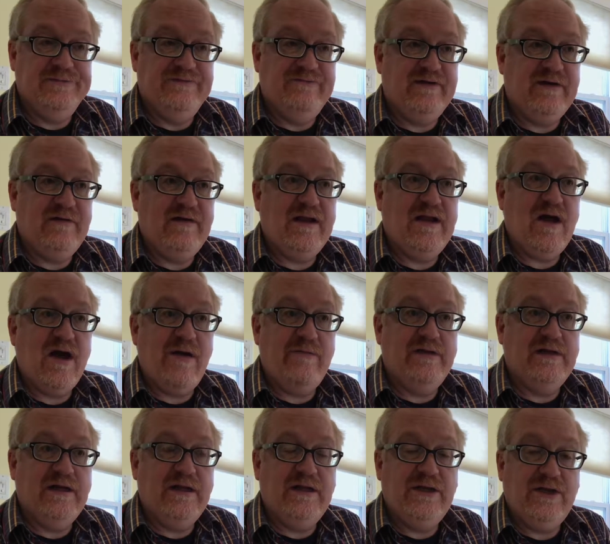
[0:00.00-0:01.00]
very
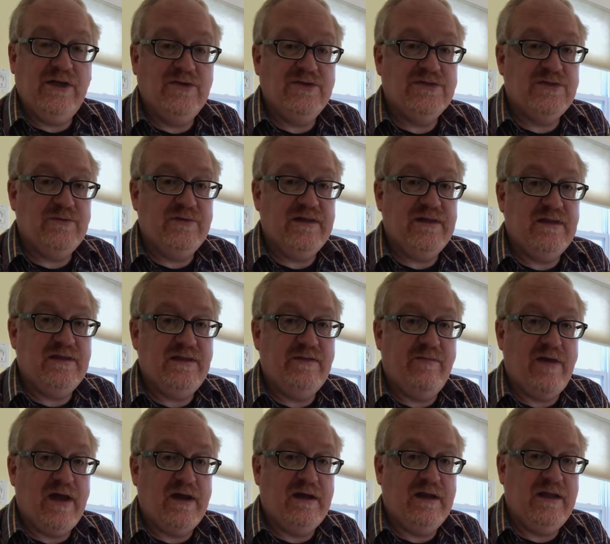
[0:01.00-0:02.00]
commonly used within the
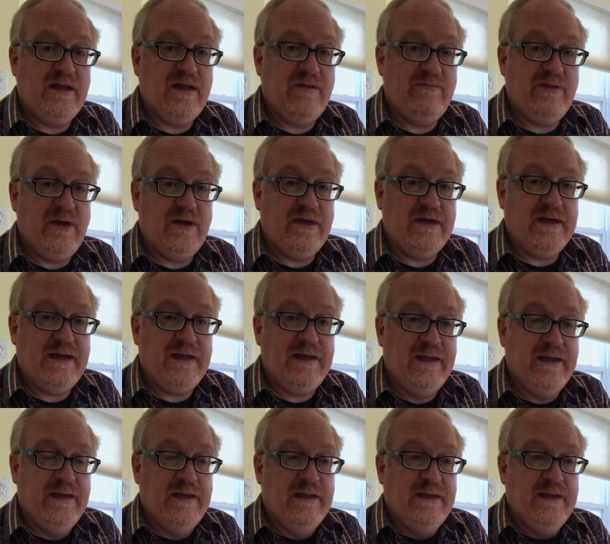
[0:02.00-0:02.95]
modeling community.